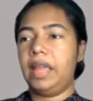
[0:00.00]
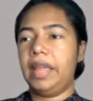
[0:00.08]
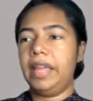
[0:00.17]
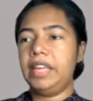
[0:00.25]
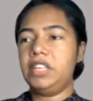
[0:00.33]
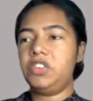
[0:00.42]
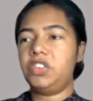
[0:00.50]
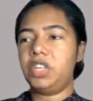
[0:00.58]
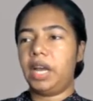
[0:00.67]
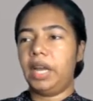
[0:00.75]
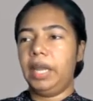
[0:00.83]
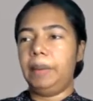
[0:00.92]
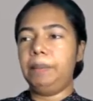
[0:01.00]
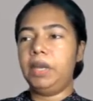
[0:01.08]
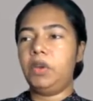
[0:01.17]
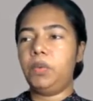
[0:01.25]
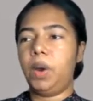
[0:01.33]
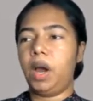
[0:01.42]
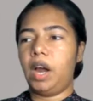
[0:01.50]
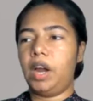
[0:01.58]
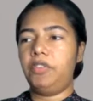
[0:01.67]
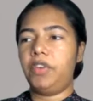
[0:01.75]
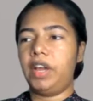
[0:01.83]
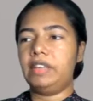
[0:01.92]
Each time new
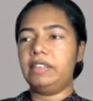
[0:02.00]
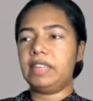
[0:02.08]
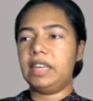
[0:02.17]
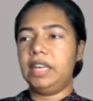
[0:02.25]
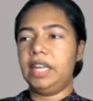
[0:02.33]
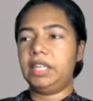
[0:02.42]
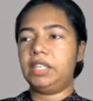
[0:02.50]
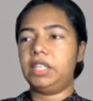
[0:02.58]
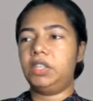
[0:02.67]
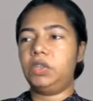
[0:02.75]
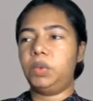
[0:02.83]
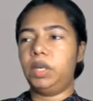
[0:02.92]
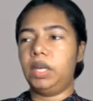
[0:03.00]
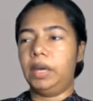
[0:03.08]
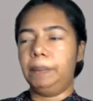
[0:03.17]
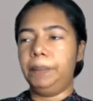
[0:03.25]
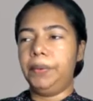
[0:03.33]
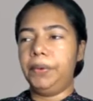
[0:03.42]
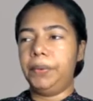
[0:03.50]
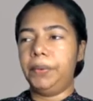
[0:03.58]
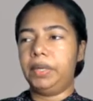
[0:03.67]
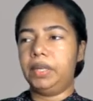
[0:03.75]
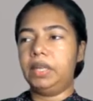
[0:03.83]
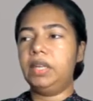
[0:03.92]
hardware is connected to a
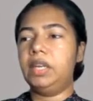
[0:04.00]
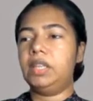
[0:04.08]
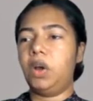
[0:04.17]
computer,